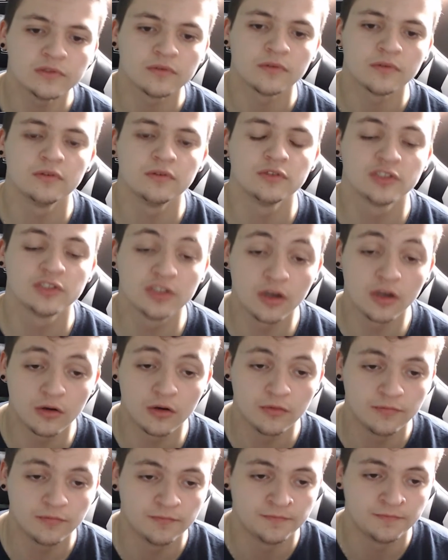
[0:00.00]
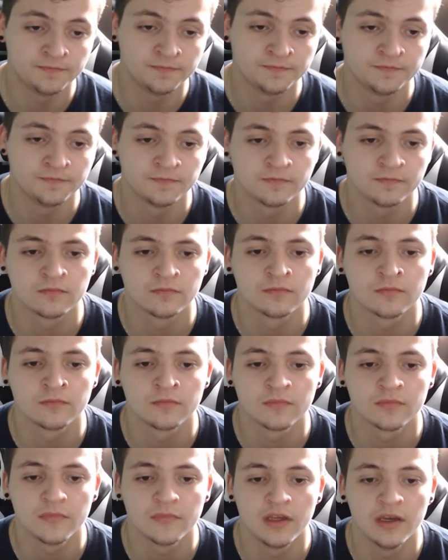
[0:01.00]
So,
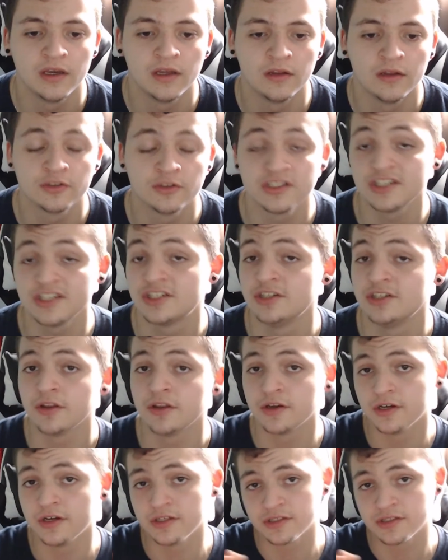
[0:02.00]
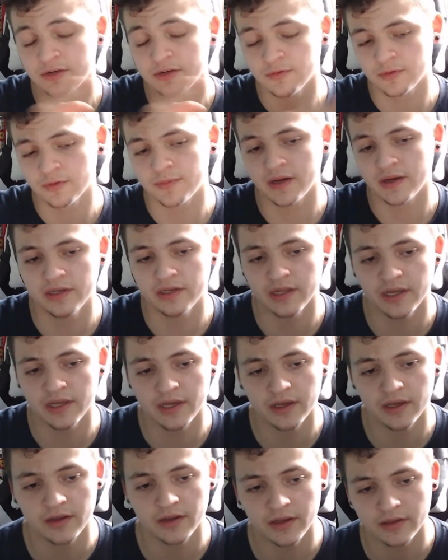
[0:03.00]
and there's actually another incident with my
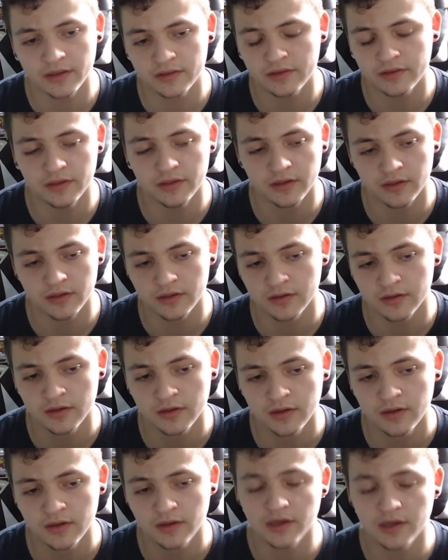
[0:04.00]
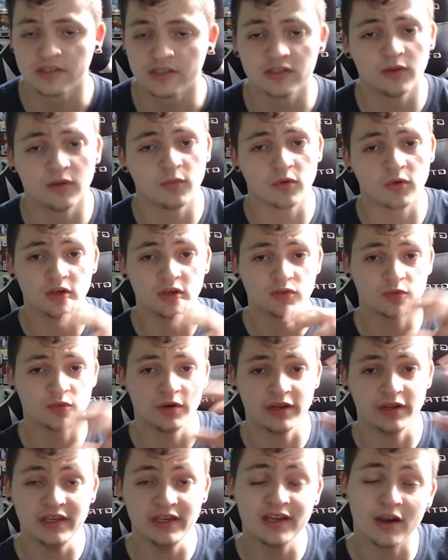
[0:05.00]
dad at somewhere else where
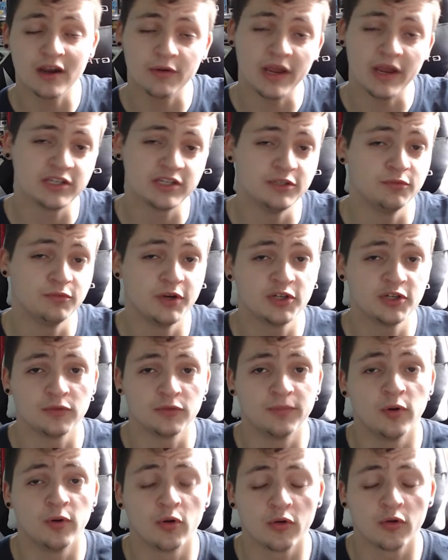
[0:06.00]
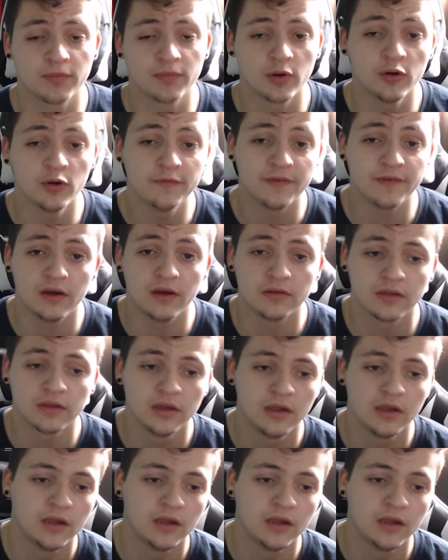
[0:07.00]
he got actually racial profiled.